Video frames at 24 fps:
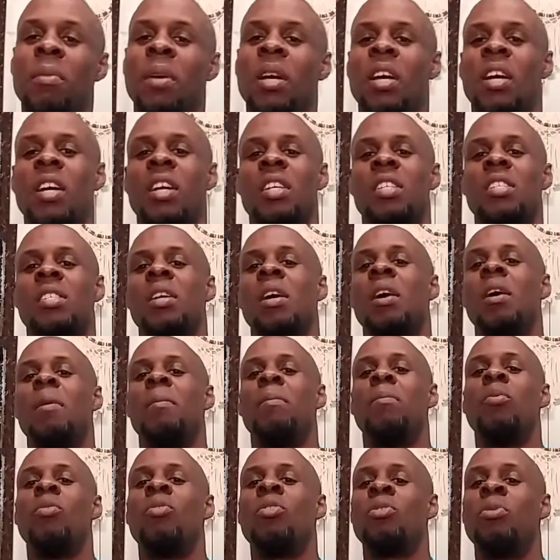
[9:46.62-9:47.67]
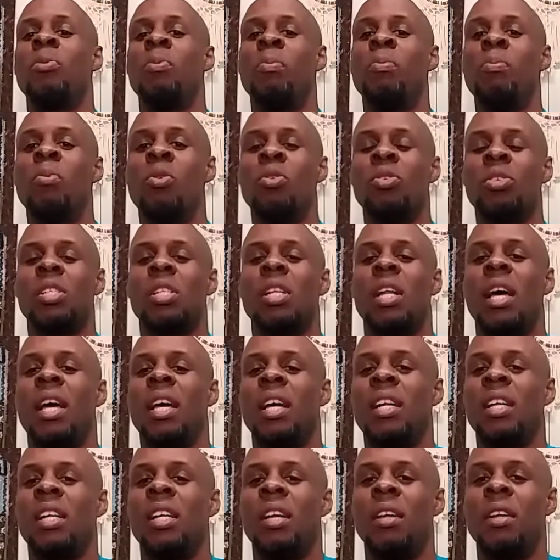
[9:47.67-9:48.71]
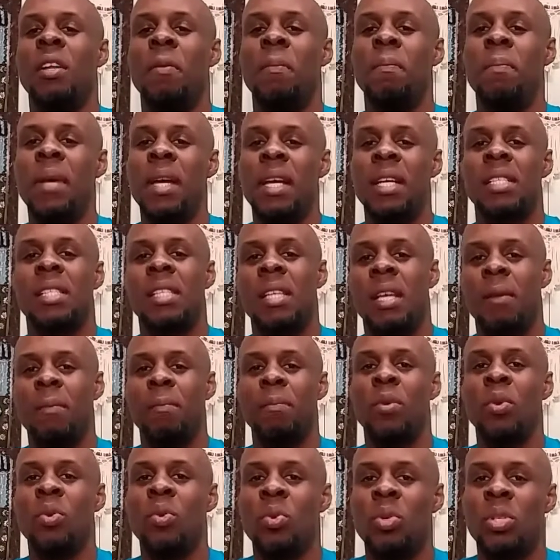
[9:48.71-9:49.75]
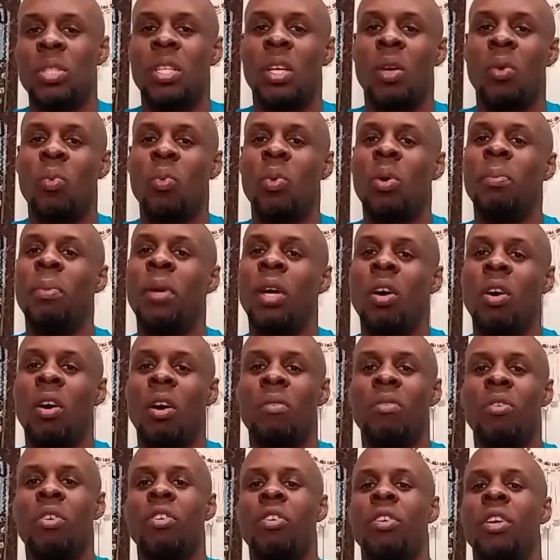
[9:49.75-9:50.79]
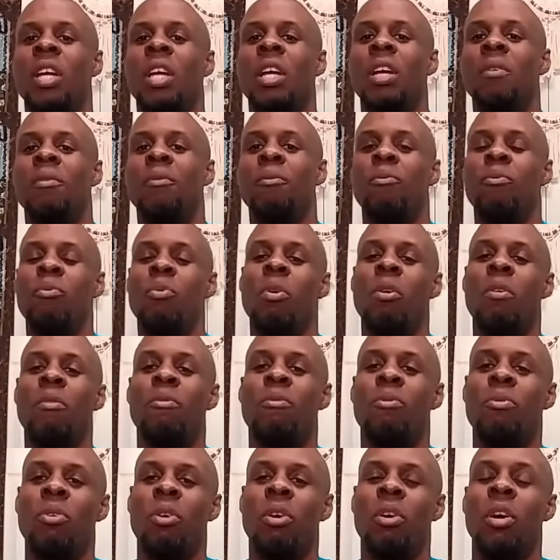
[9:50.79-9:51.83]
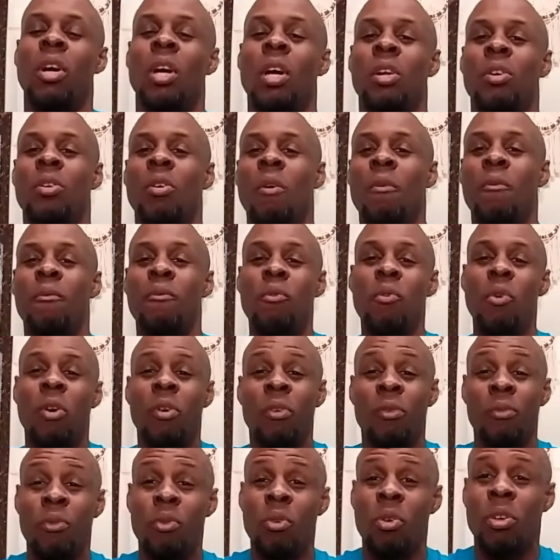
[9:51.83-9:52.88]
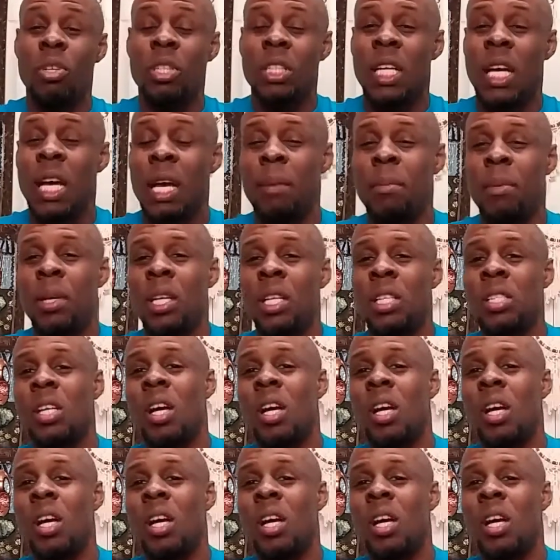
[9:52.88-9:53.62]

because most likely the basic music would be covered in 4/4. Now 4/4 timing is